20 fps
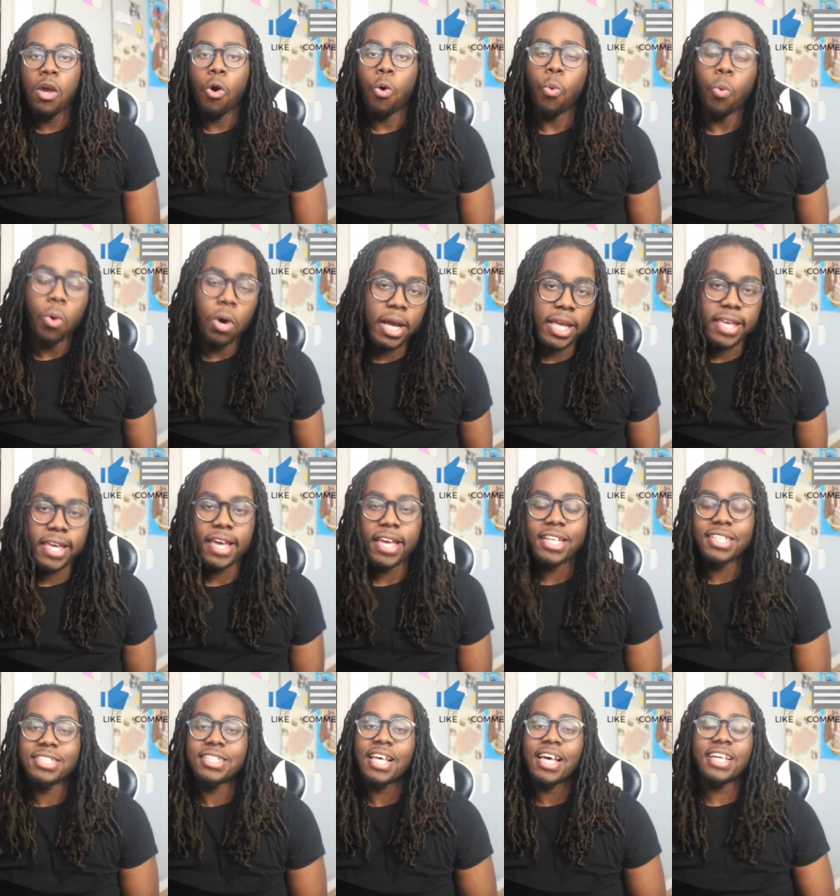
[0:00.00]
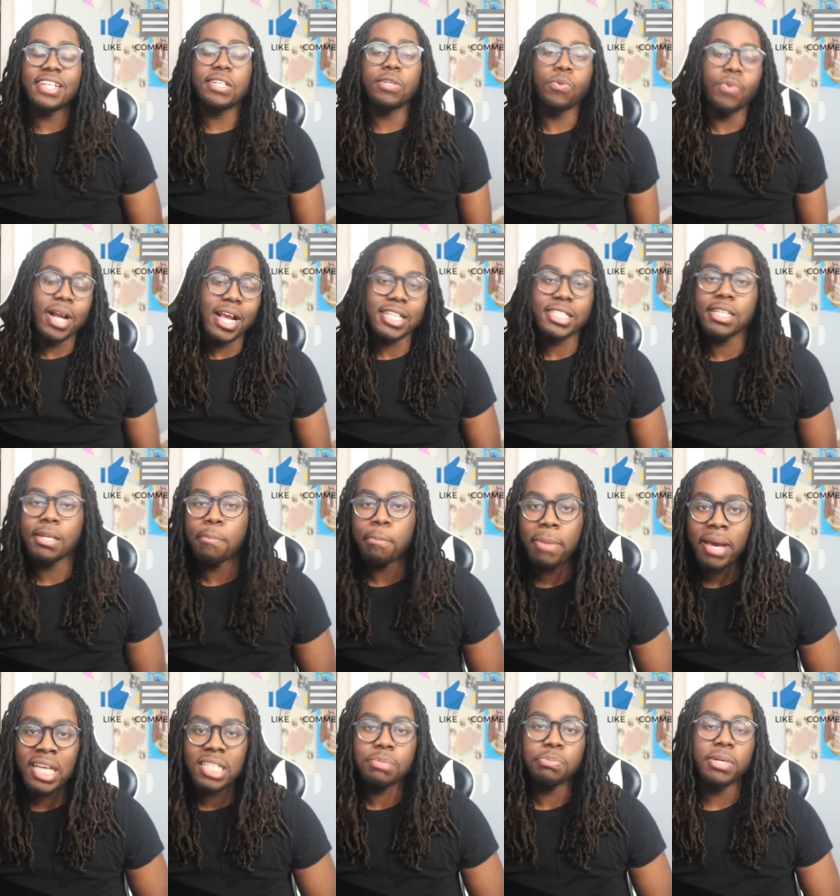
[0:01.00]
One year inside the wrestling
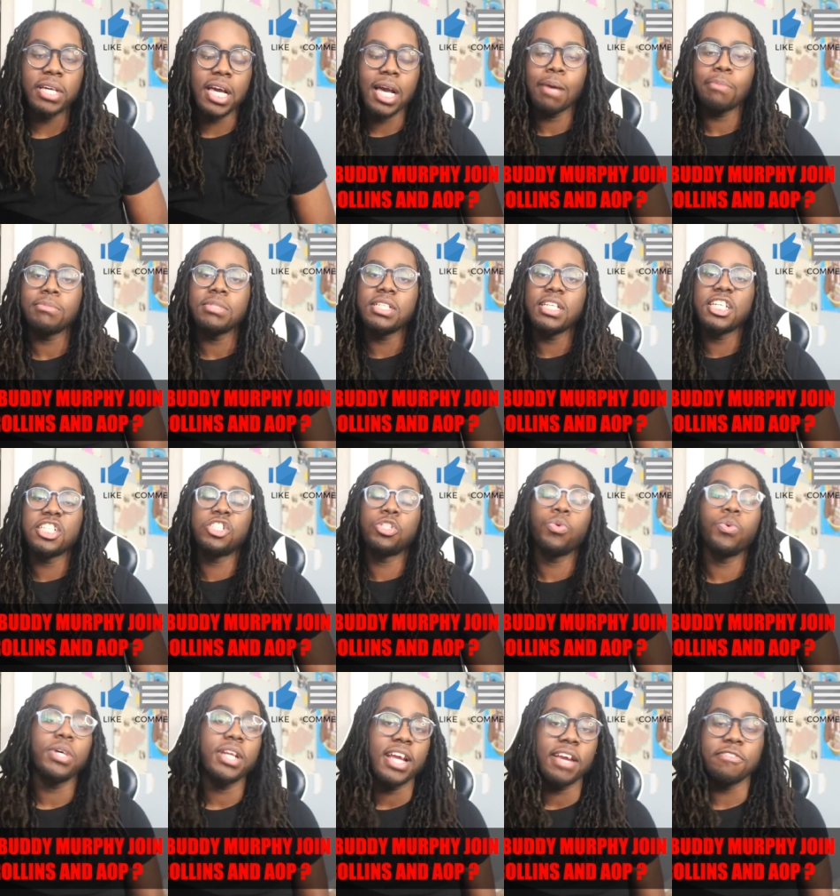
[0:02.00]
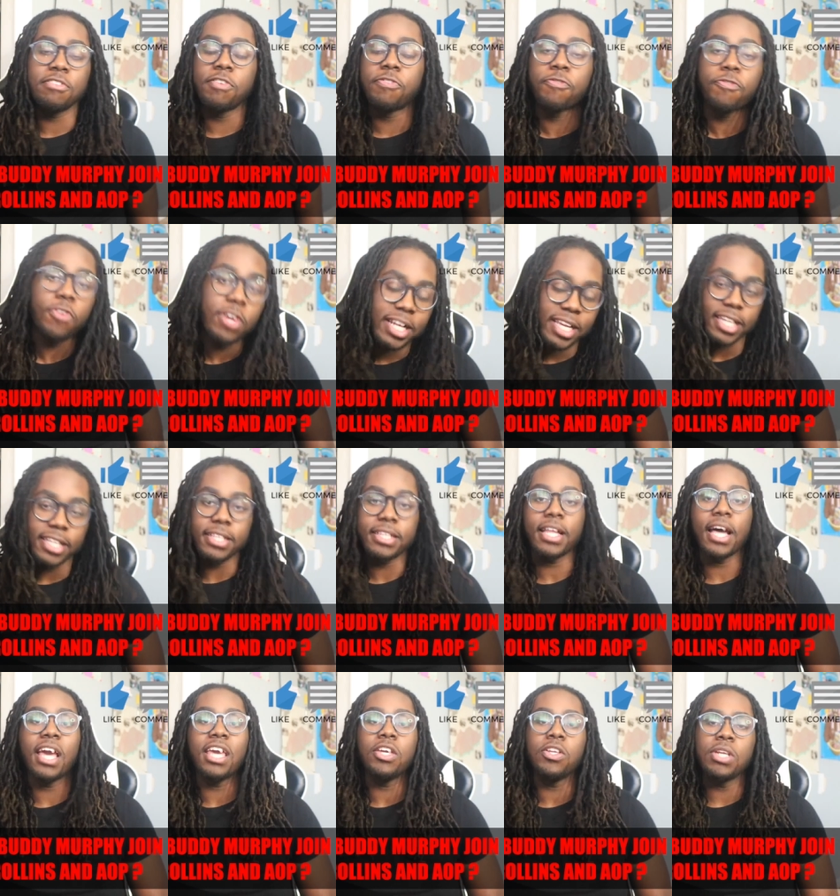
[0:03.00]
basement, coming at you with every freaking
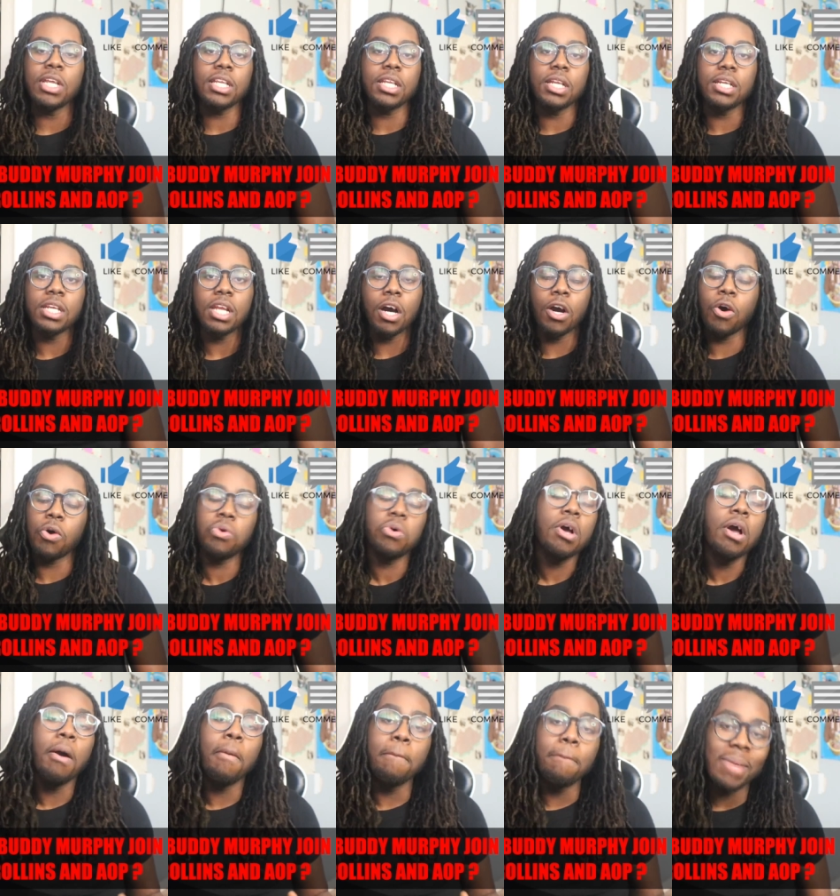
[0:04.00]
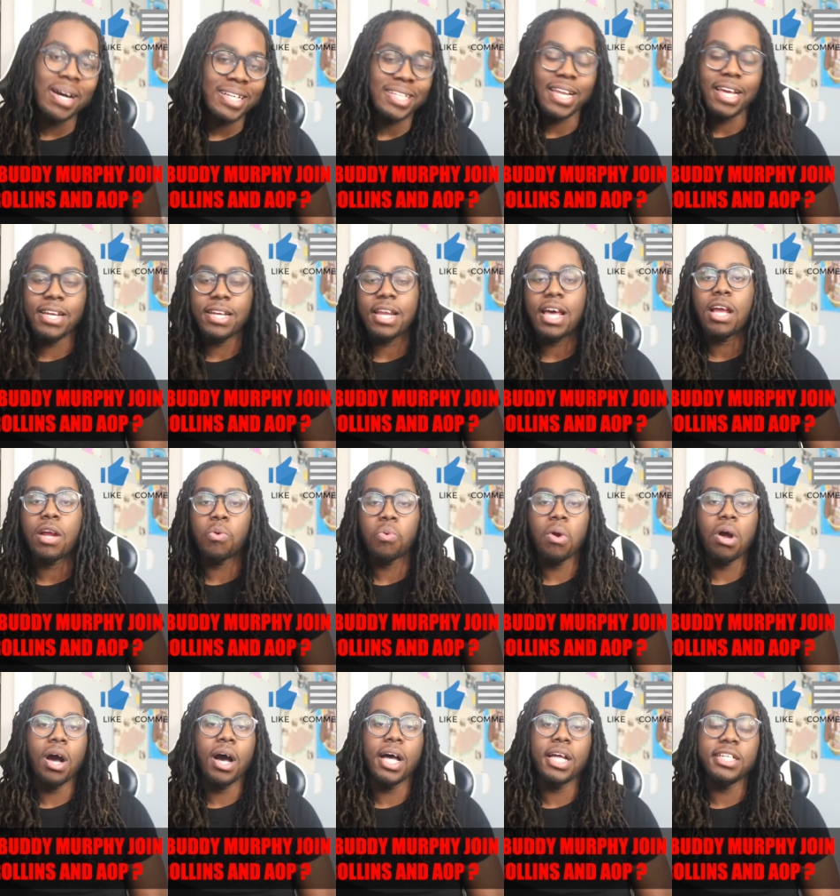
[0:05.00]
thing you need to know. Monday Night
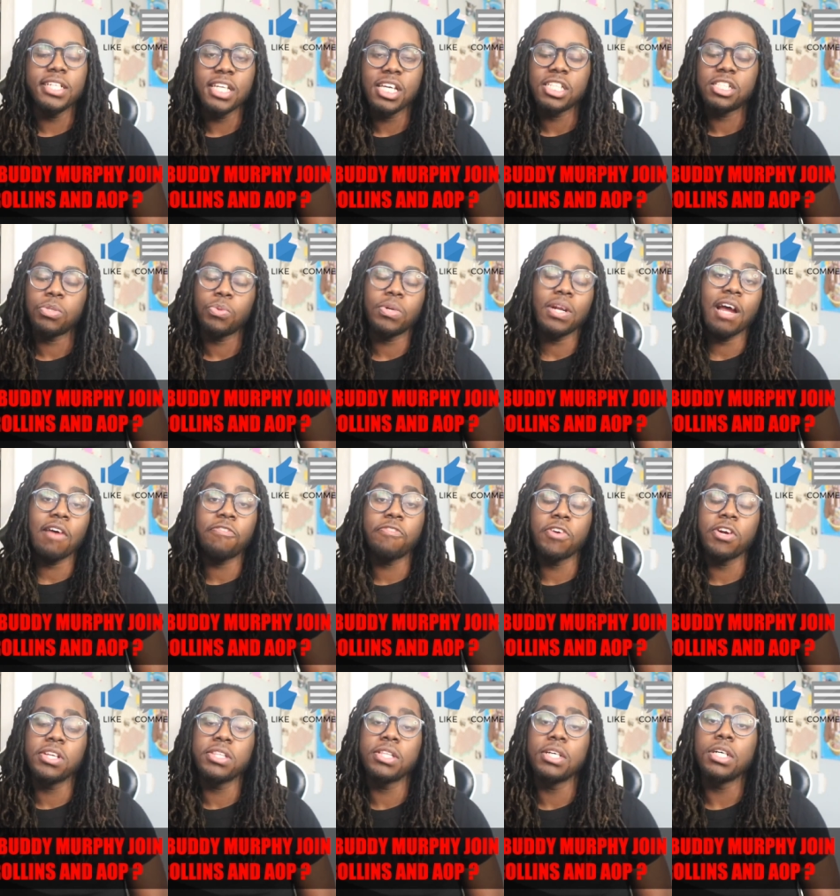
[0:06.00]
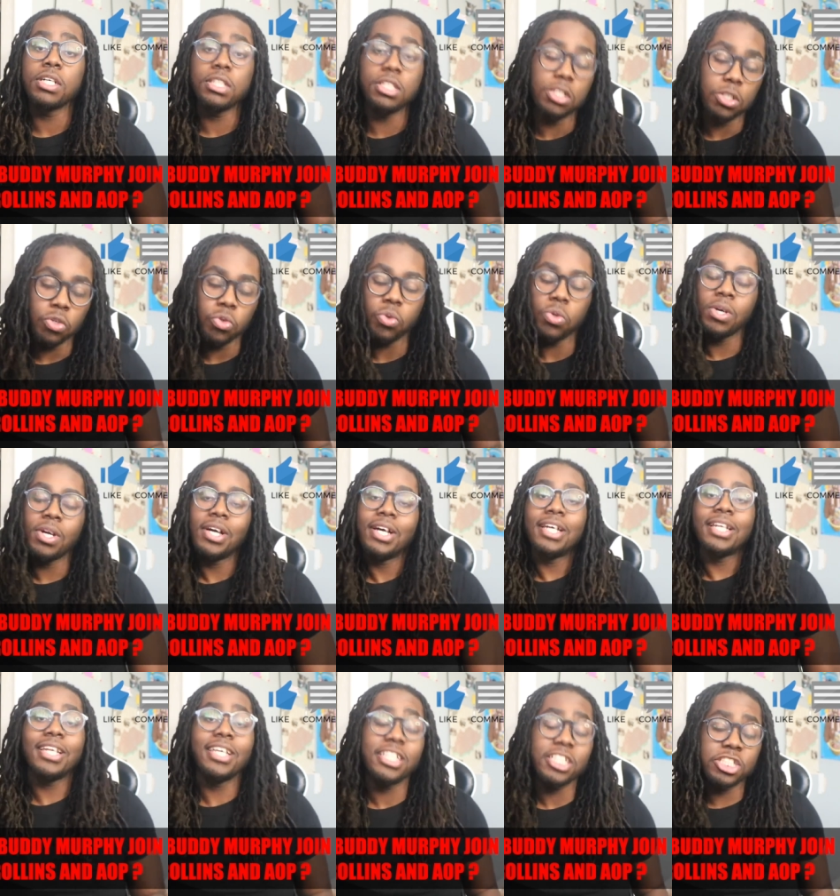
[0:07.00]
Raw edition. Without further ado,
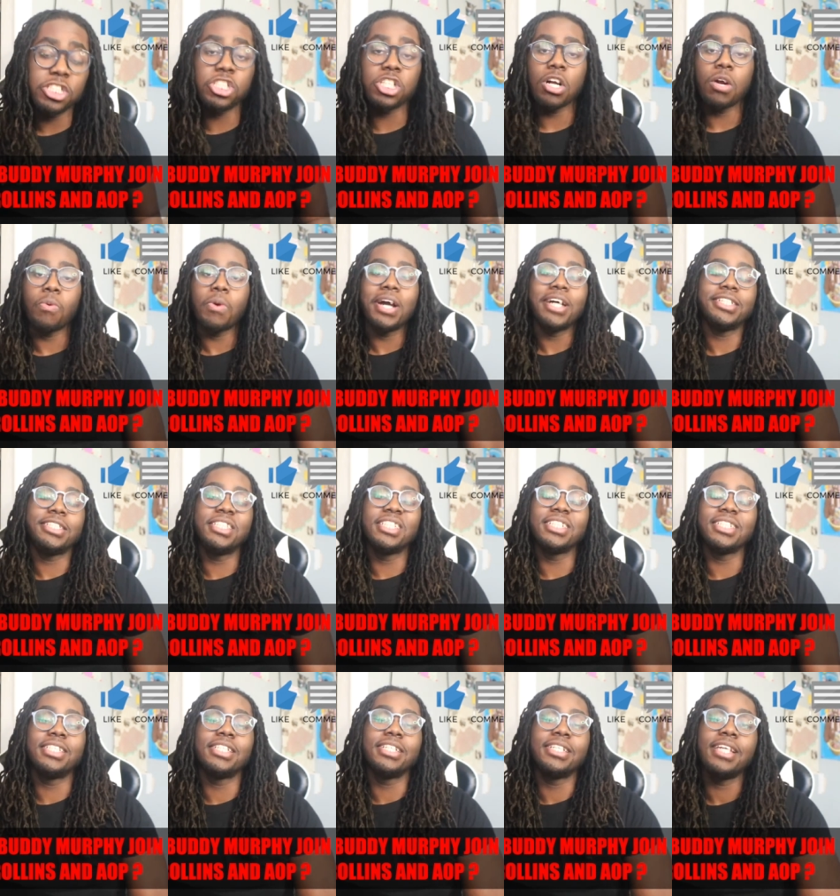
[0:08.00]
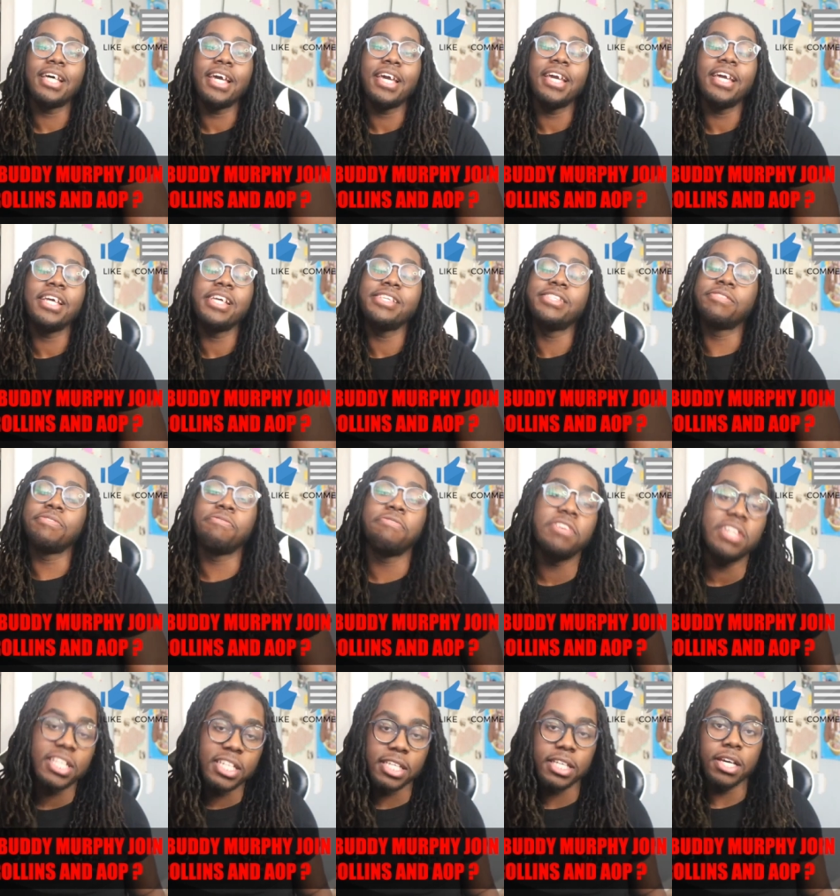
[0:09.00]
let's jump right to today's
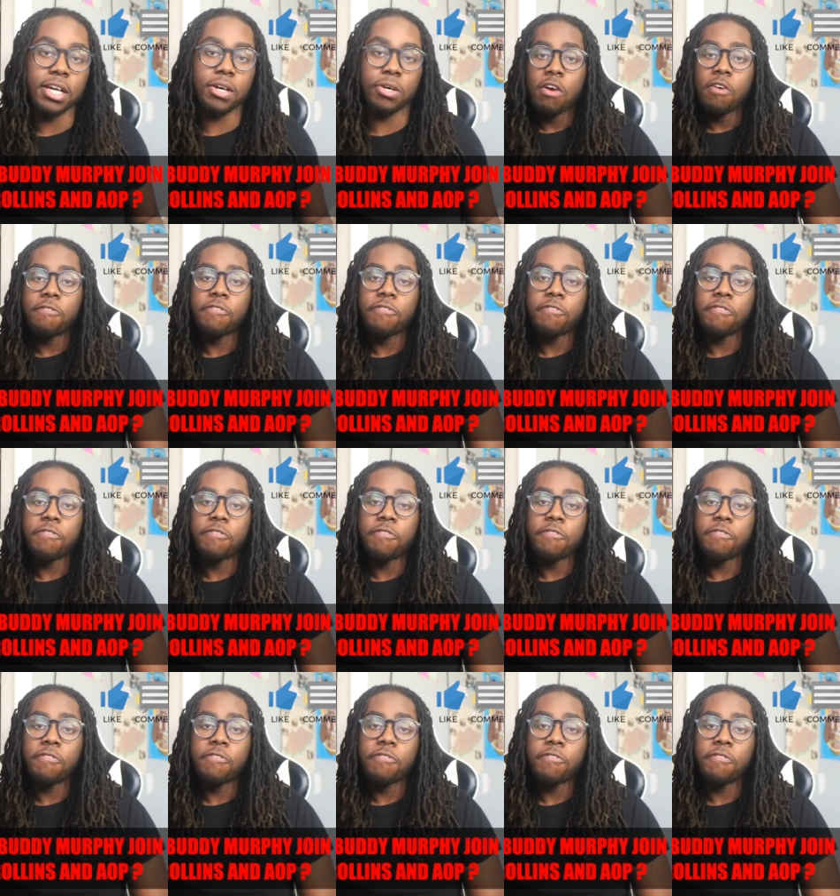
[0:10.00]
video.